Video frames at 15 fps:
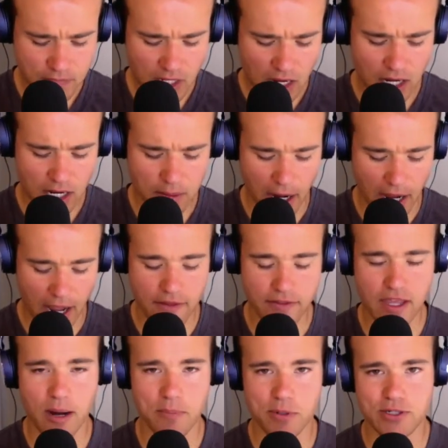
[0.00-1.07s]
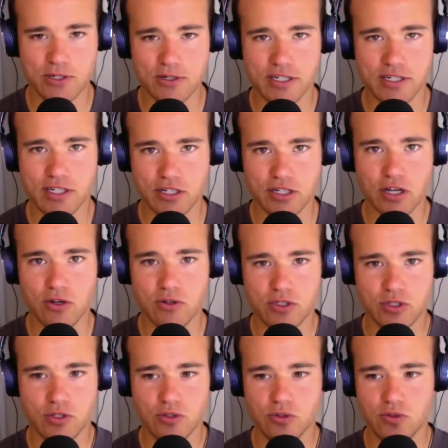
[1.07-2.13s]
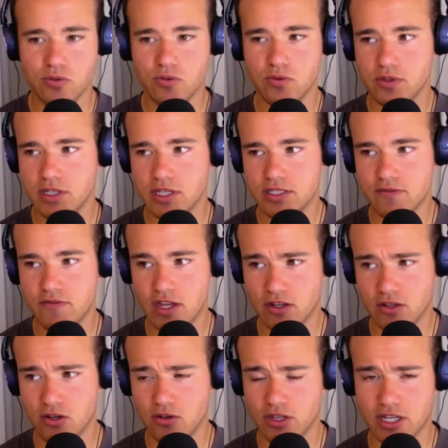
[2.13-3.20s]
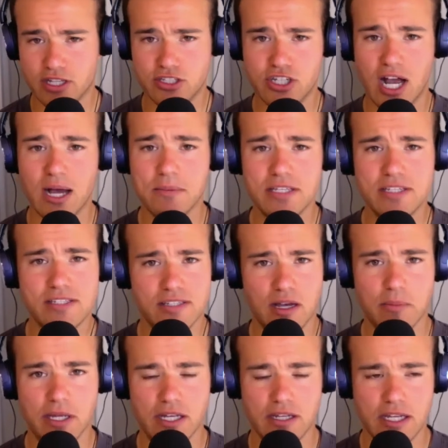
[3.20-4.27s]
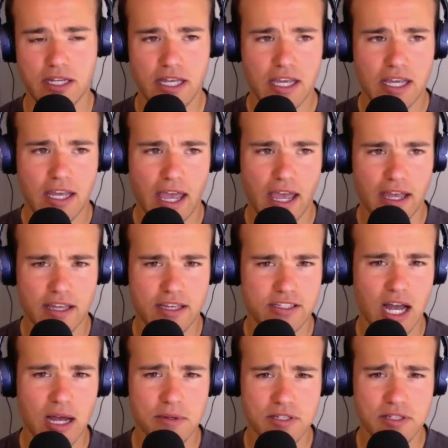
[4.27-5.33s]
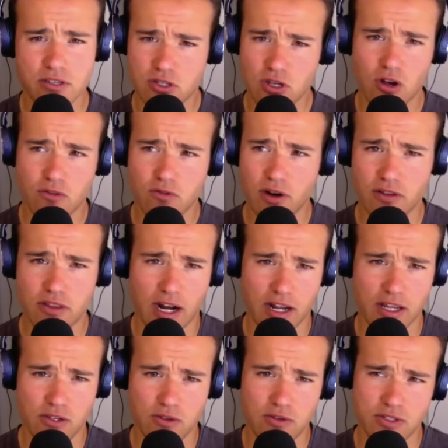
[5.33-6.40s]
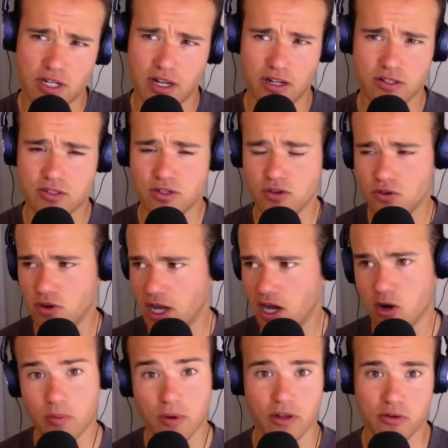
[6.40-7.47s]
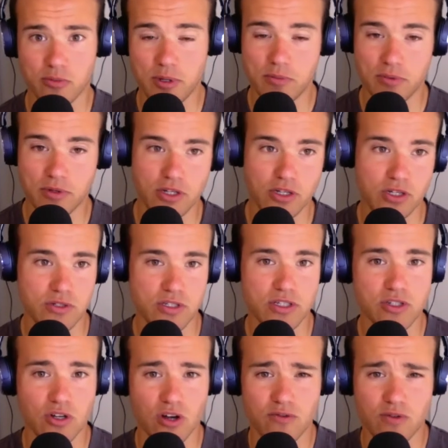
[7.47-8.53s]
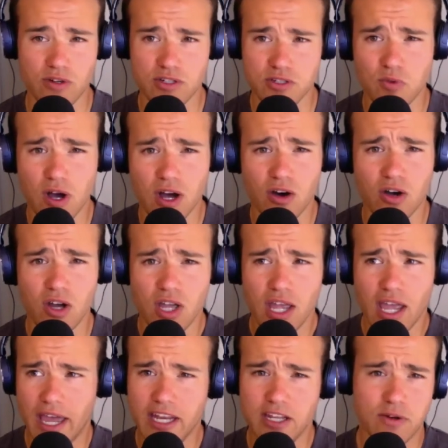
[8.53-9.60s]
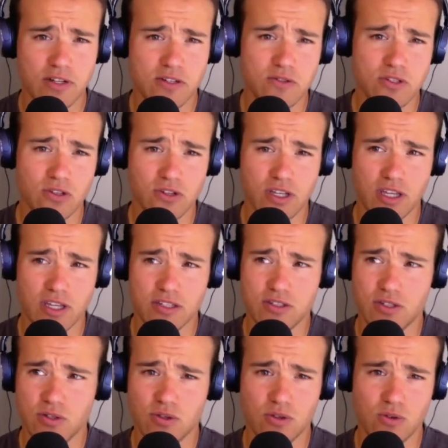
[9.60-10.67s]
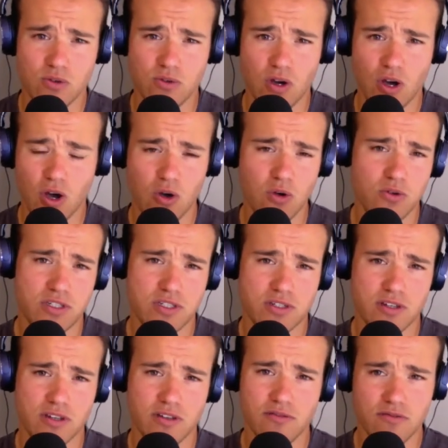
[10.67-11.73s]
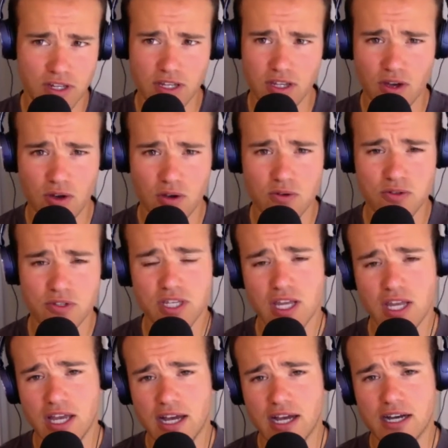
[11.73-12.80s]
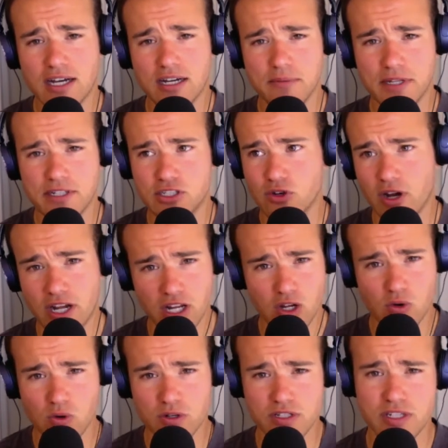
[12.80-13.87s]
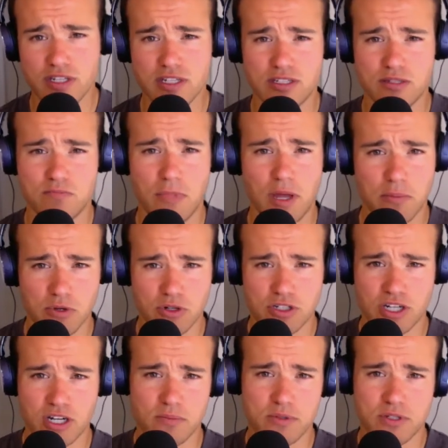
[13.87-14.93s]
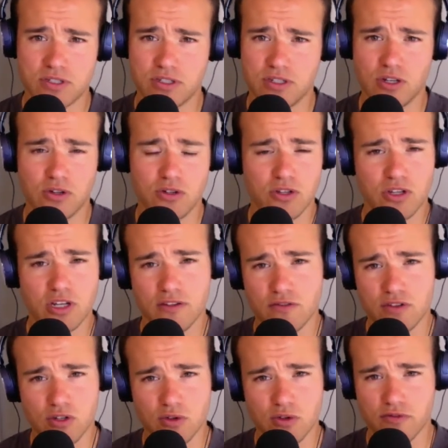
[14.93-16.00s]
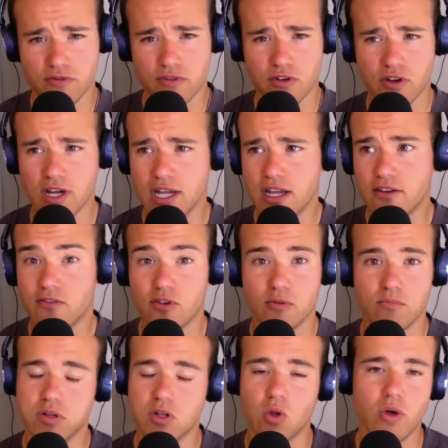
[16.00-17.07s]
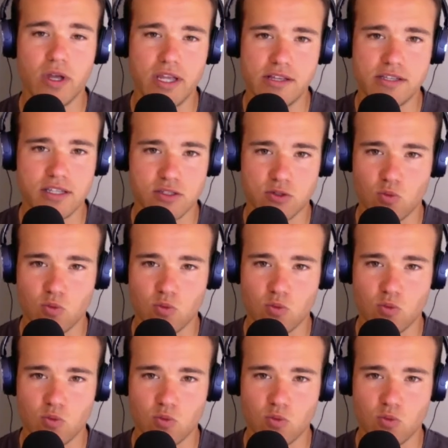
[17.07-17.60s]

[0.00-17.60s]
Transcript: I had the opportunity to go to this event called the Kajabi Summit. And Kajabi is a software that I use, and I also help other people to use the software as well. Anyone who's looking to host videos and training courses, memberships, you can even do it for employees as